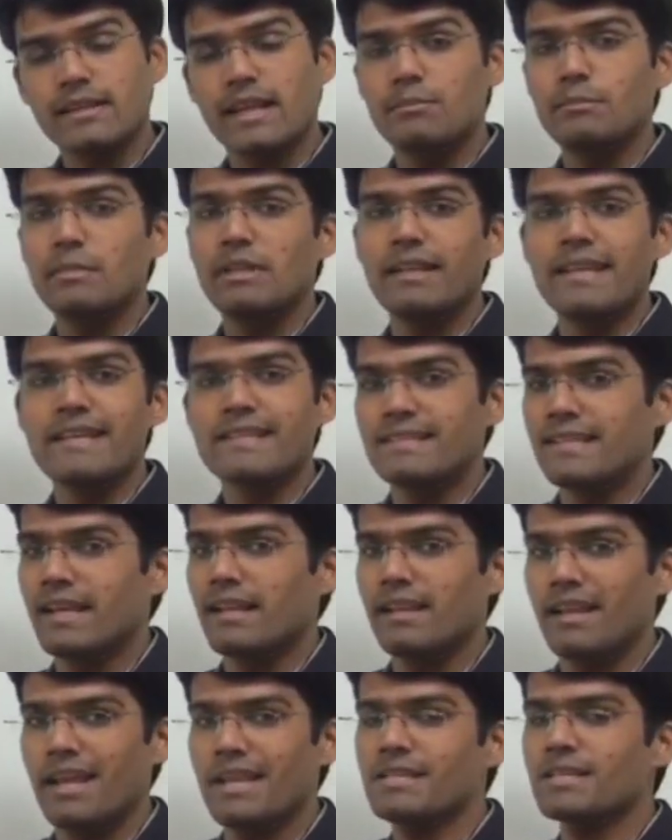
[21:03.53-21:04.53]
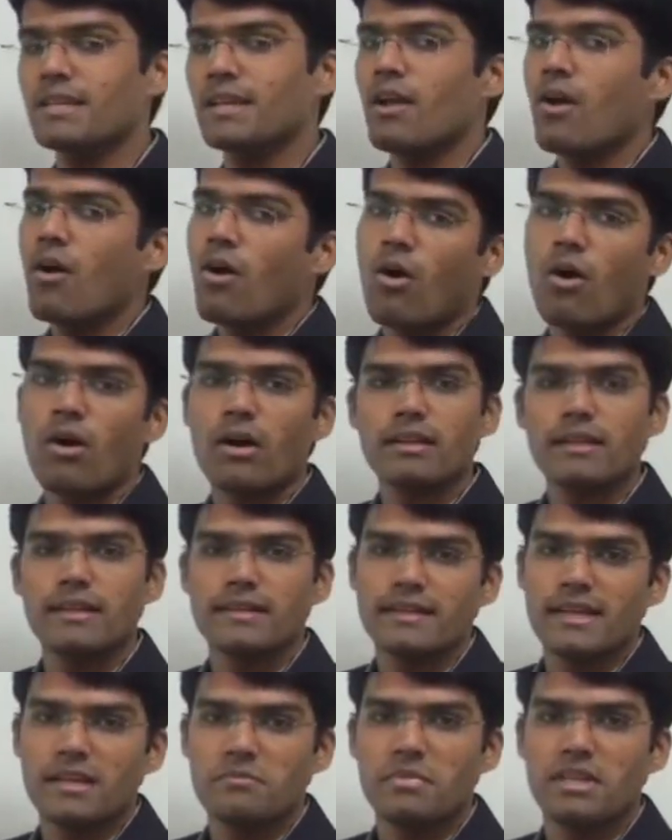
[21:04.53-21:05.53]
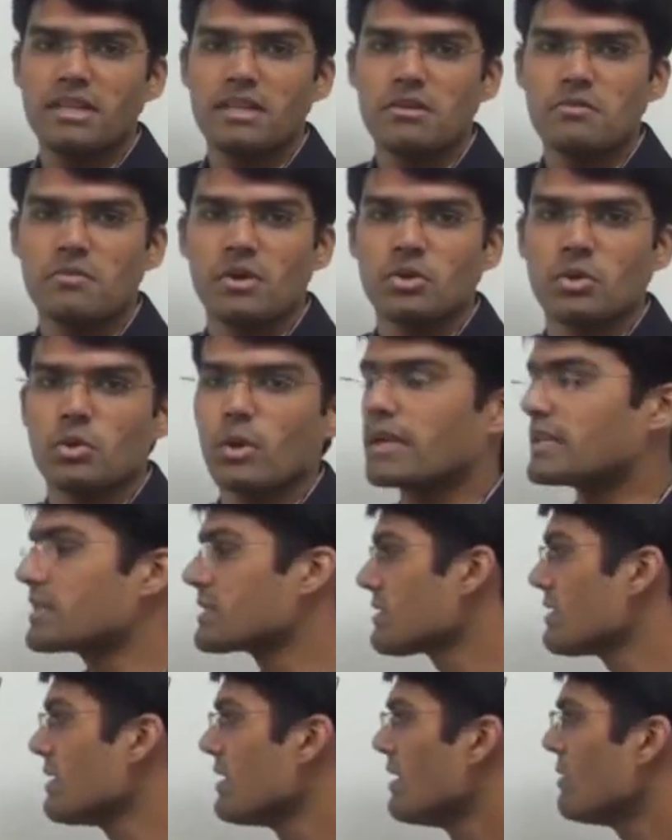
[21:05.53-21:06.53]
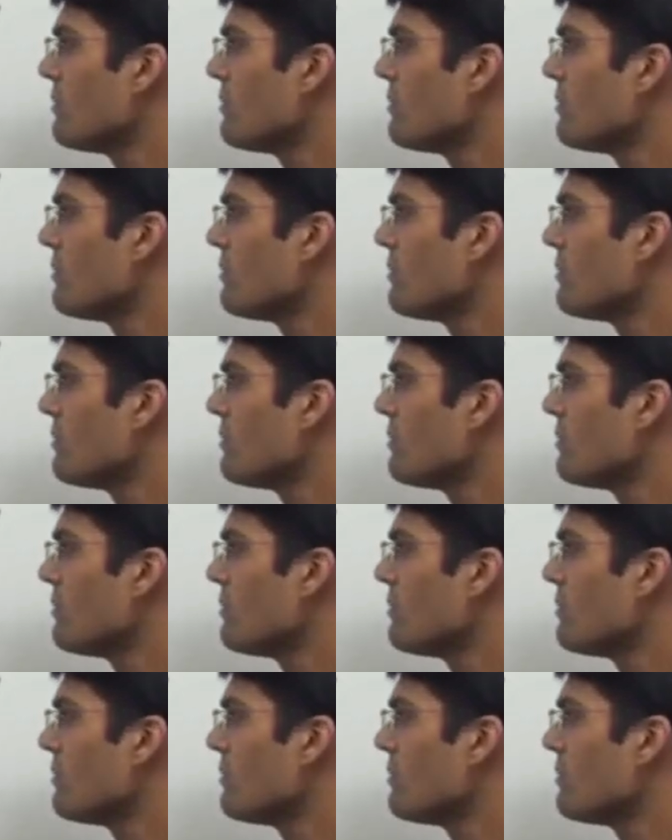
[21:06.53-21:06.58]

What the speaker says: can be less than H, or it can be equal to H.